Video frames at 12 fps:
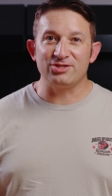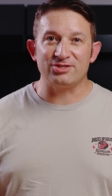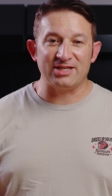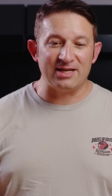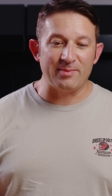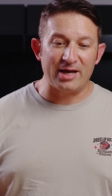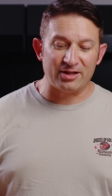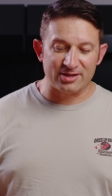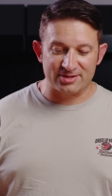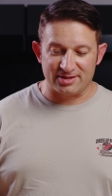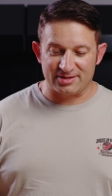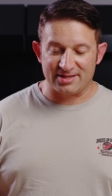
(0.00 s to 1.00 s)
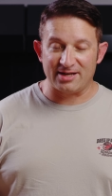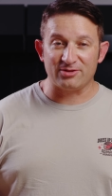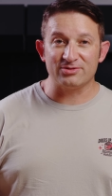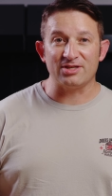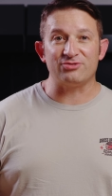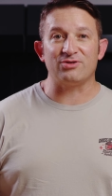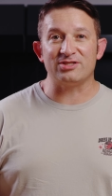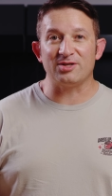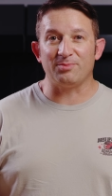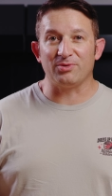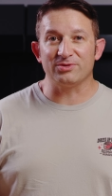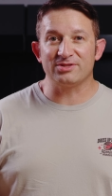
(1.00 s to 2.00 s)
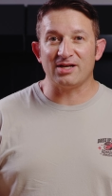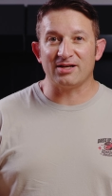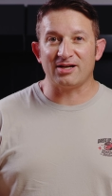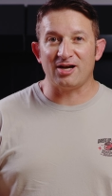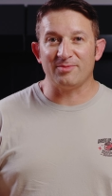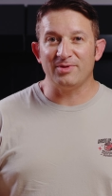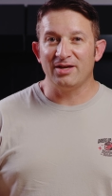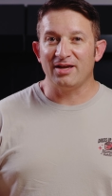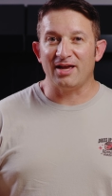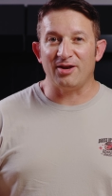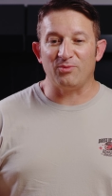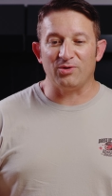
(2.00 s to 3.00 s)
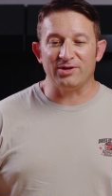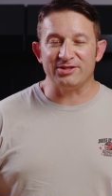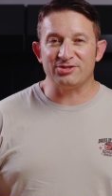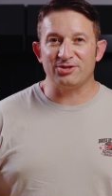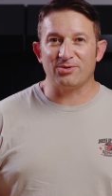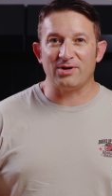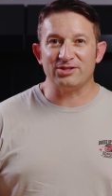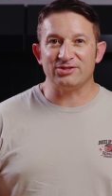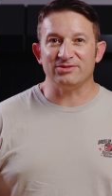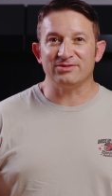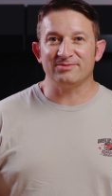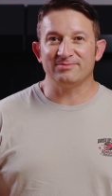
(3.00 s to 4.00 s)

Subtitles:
just email us at sales@dressupbolts.com and we'll answer your questions.